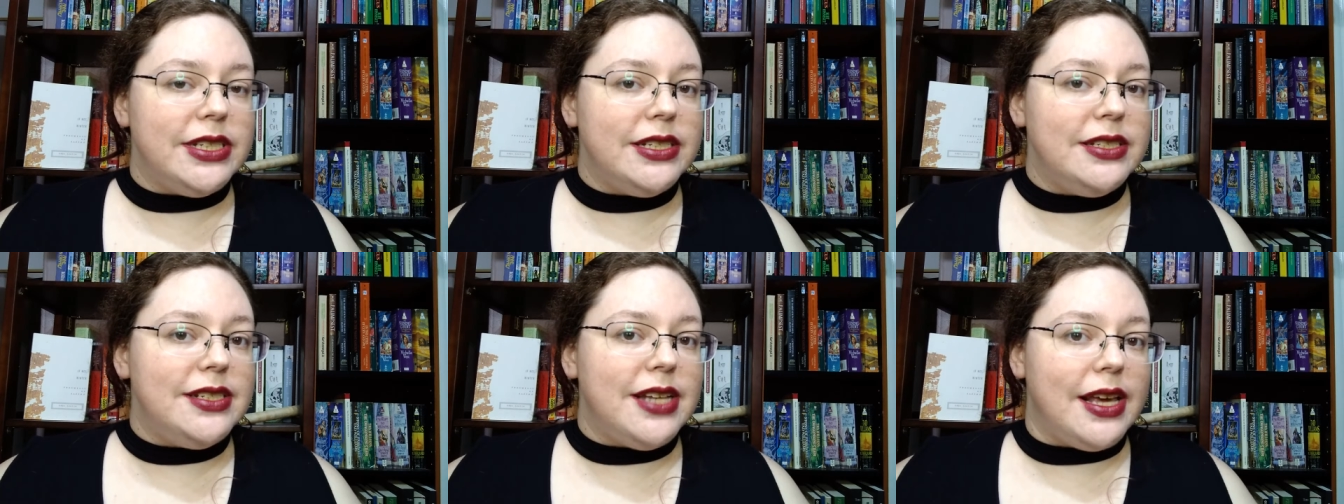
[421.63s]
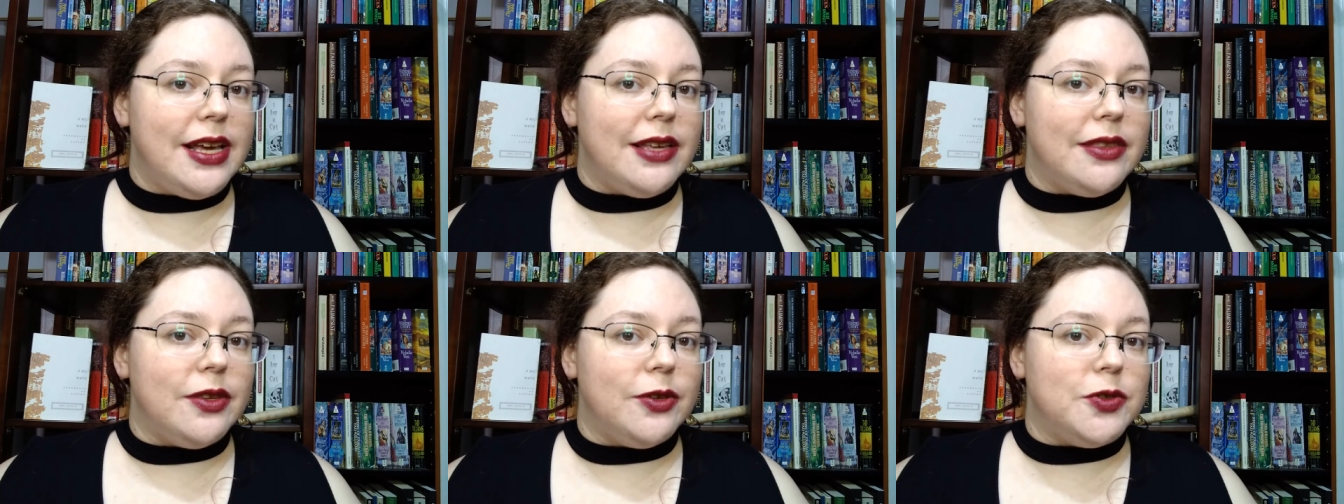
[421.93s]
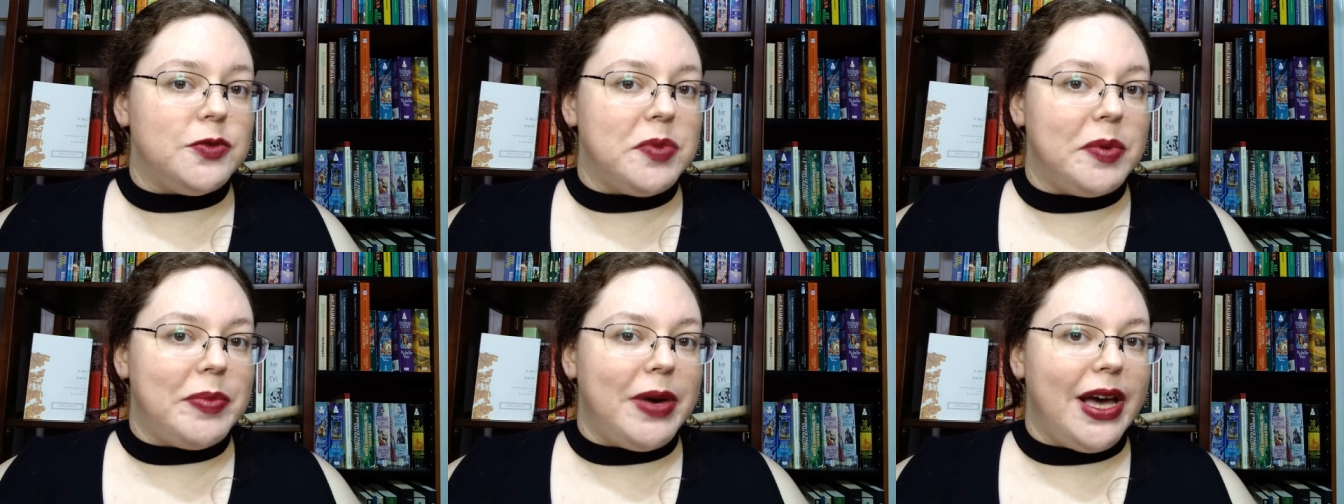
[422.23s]
did take
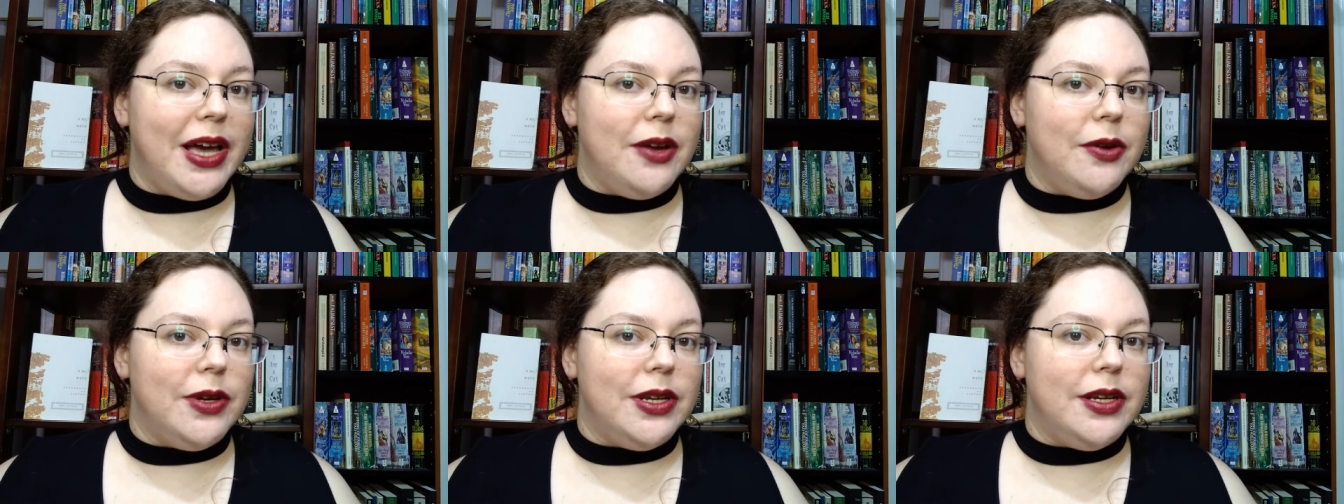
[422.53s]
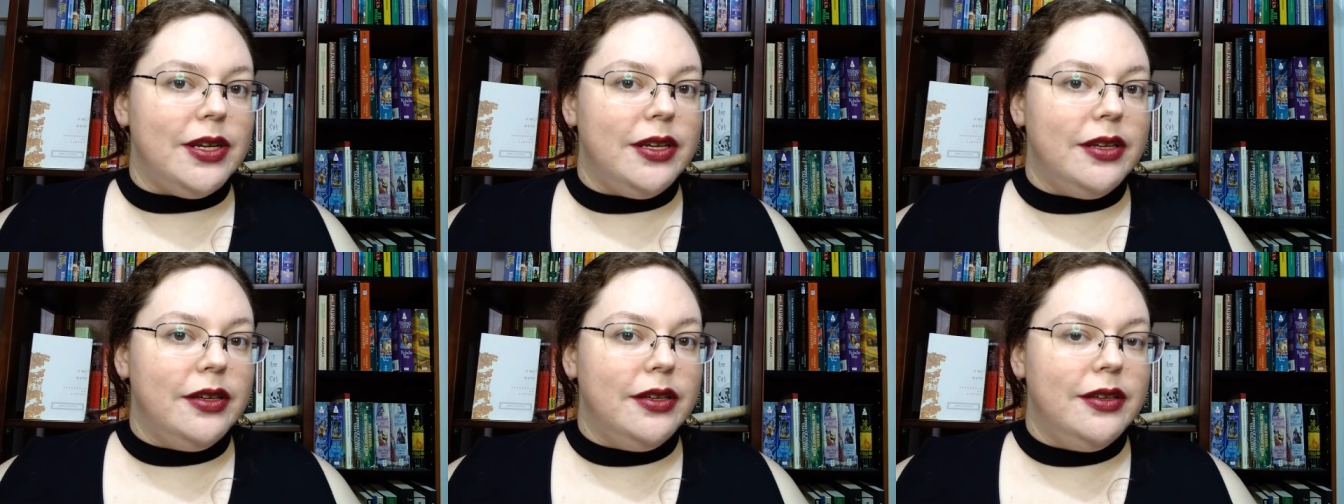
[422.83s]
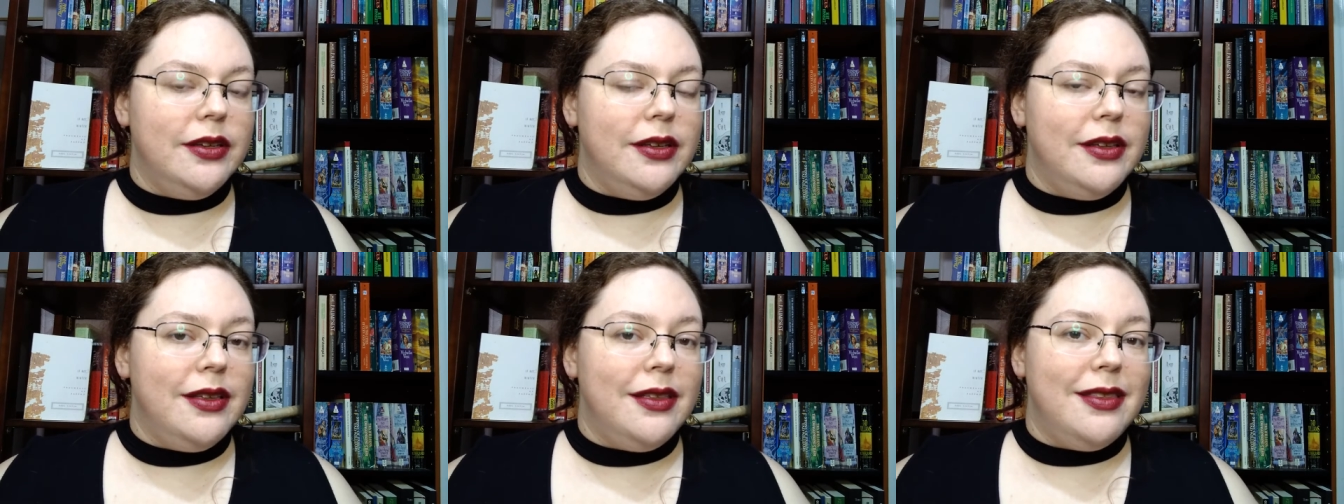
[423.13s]
those papyri,
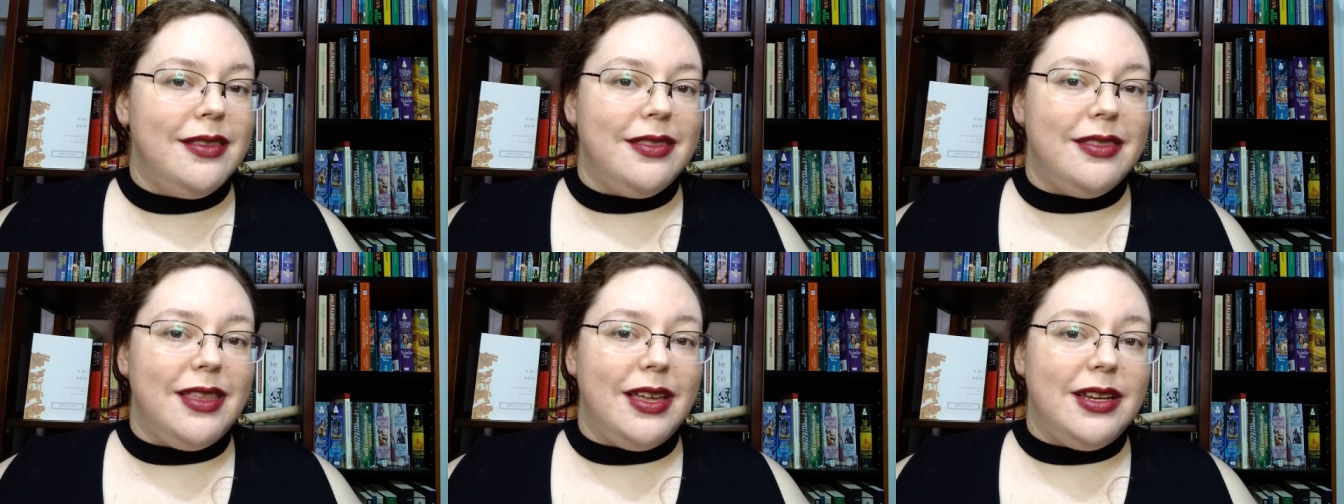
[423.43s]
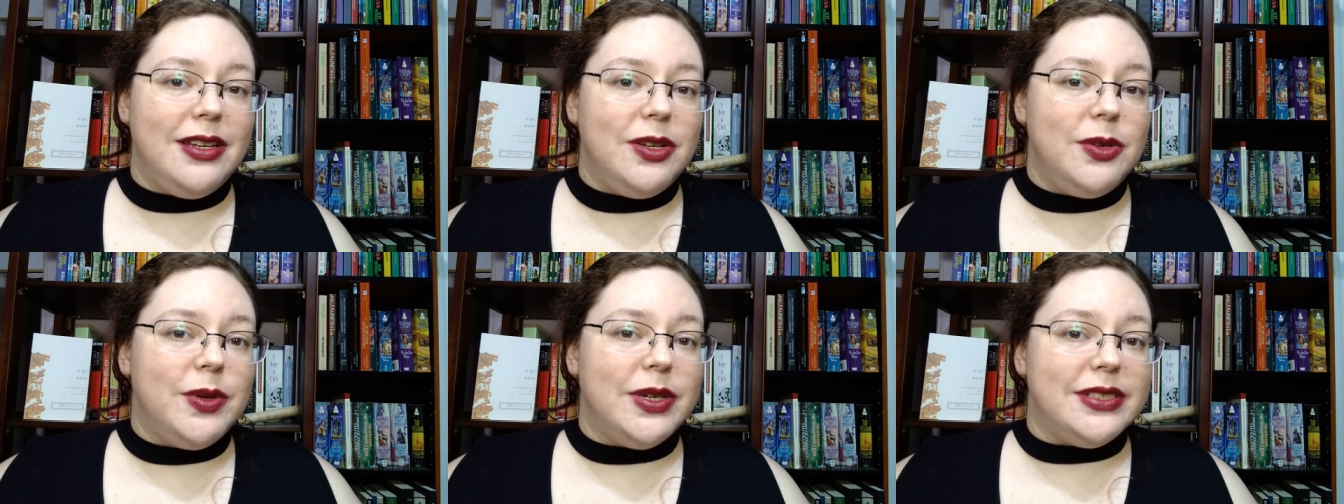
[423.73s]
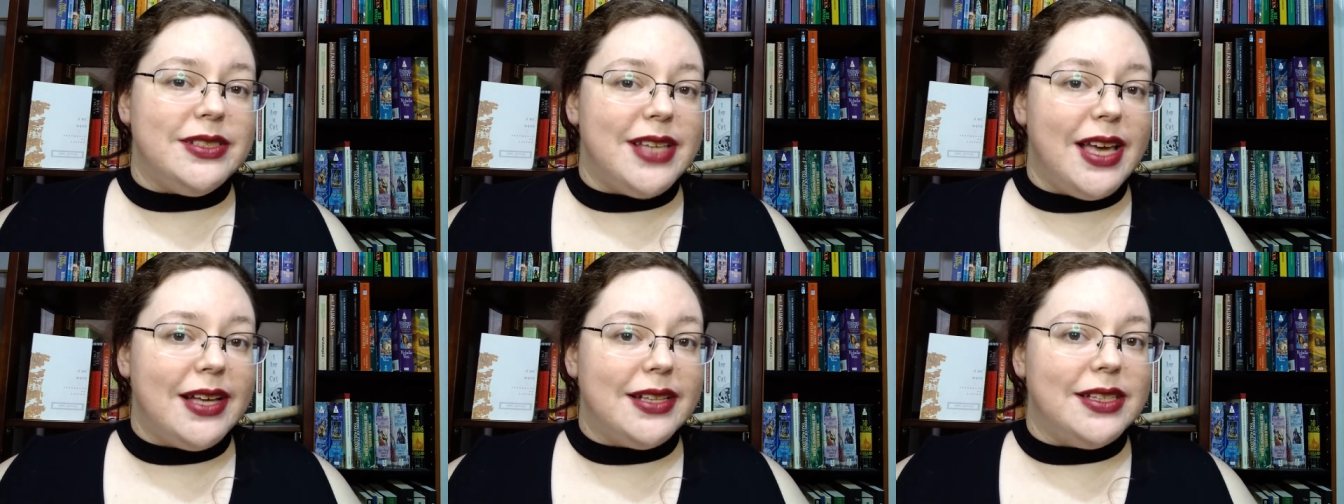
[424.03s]
they knew
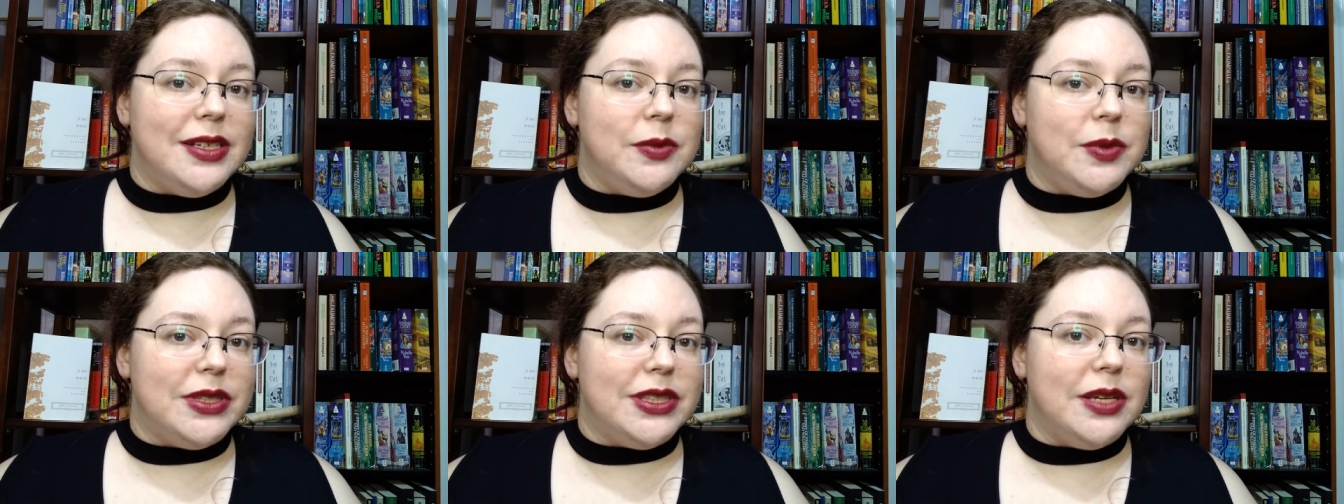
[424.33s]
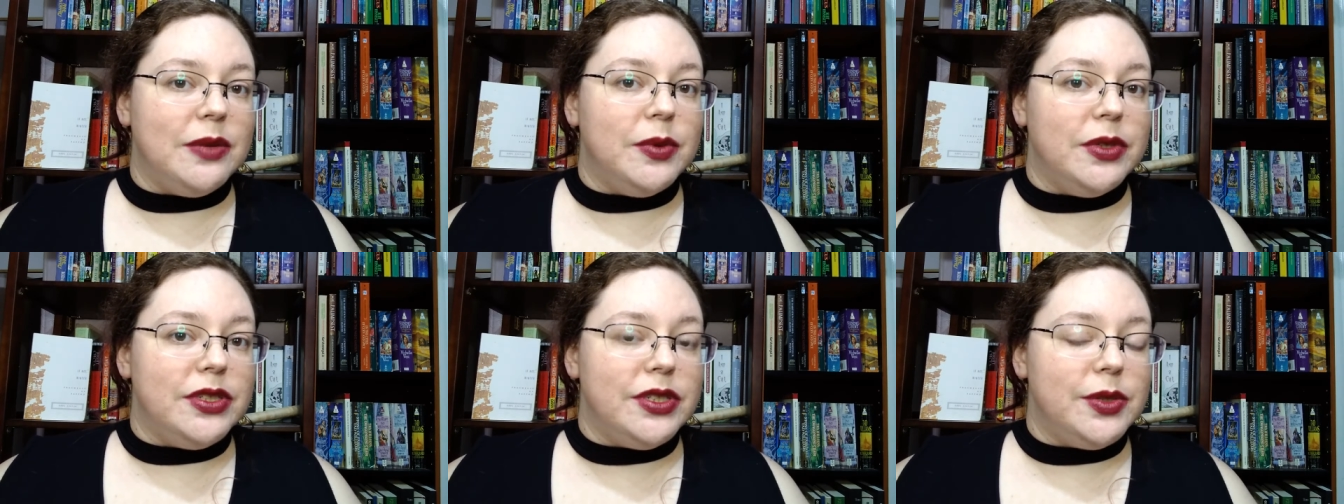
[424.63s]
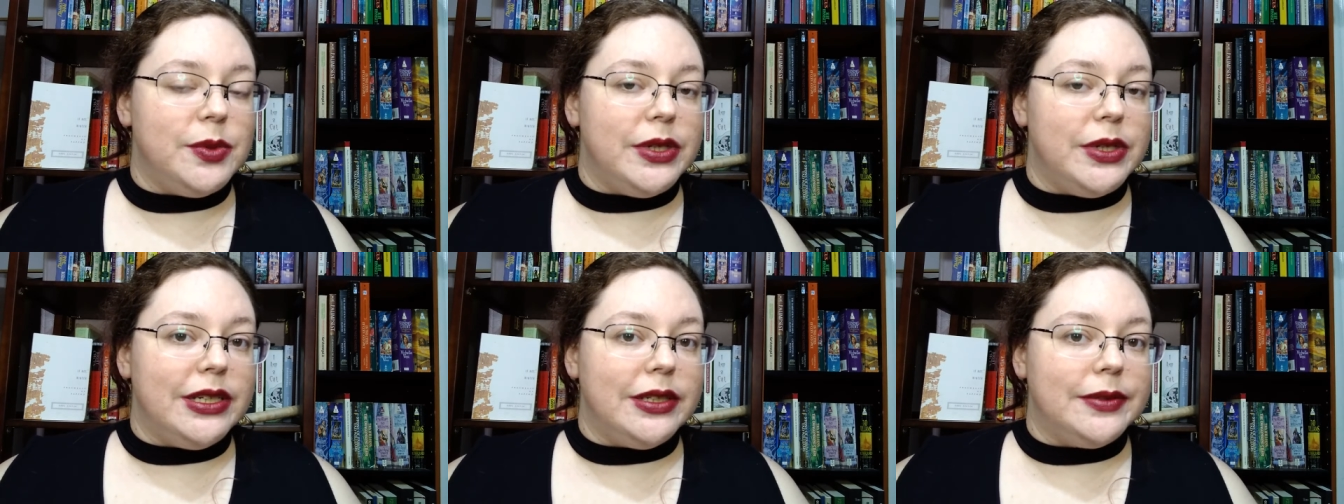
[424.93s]
exactly what they were
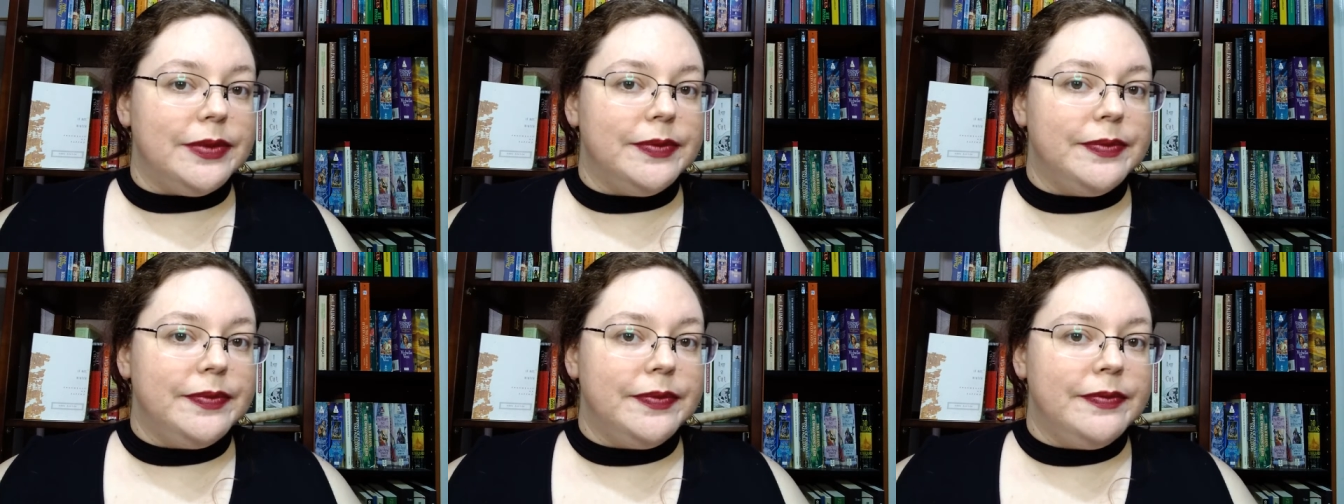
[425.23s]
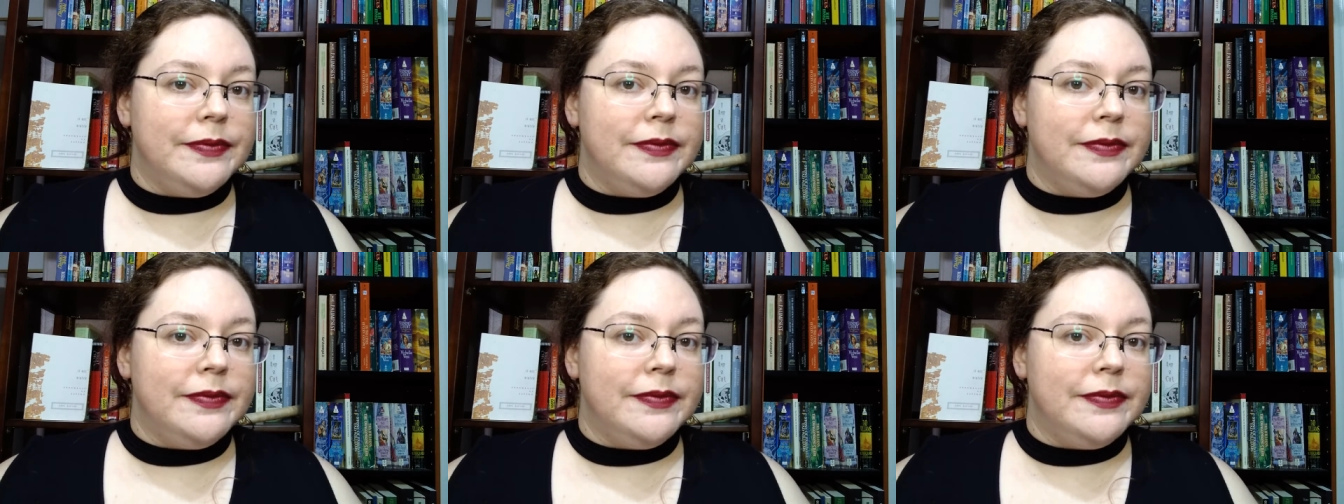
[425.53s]
doing.